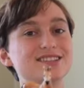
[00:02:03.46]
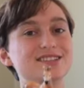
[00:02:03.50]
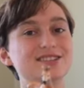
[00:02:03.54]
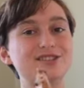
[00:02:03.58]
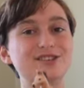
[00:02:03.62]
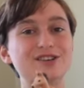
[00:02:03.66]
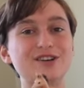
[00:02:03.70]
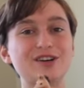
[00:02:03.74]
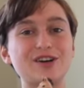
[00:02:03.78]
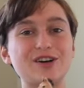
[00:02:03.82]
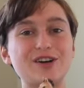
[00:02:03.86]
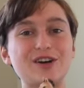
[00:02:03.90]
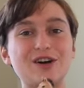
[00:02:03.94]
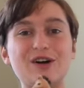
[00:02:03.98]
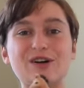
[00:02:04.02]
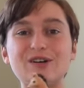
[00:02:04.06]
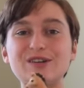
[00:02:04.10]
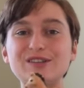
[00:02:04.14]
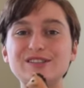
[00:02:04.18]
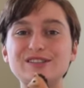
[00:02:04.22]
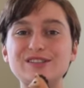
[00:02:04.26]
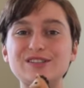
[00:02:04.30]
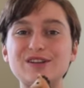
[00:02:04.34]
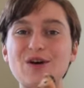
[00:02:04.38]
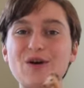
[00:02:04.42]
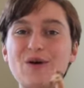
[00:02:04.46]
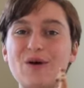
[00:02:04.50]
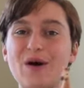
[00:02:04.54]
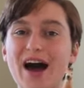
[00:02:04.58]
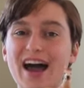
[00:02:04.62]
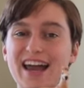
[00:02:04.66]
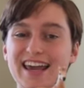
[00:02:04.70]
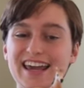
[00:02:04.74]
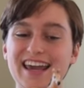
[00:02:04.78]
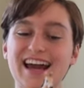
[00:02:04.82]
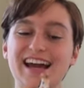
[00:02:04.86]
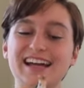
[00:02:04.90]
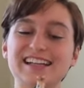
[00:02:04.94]
little girl, so I
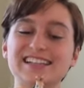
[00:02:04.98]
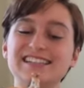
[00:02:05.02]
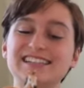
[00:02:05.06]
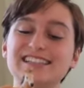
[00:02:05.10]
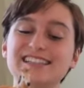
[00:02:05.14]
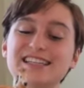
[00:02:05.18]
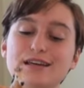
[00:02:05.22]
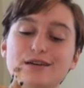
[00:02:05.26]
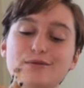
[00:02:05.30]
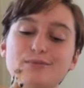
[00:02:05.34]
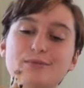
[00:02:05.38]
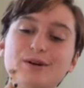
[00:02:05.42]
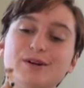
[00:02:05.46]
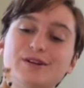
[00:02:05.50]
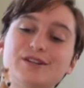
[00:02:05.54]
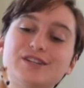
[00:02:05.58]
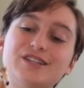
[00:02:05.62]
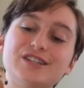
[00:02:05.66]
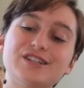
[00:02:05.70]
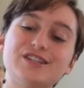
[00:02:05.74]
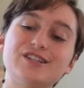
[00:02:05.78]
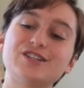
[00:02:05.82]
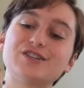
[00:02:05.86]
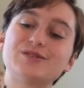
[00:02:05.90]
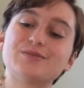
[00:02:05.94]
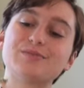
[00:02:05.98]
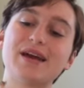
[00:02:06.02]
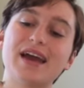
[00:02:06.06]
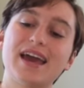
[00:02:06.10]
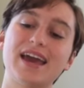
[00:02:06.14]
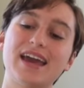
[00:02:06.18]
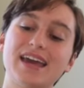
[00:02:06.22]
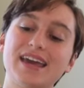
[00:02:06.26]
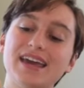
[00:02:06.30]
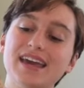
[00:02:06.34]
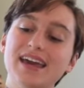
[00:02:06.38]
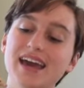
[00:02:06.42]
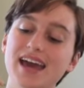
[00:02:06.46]
had to name her Ginger
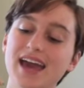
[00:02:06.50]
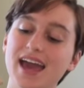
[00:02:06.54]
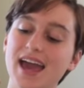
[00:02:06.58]
May.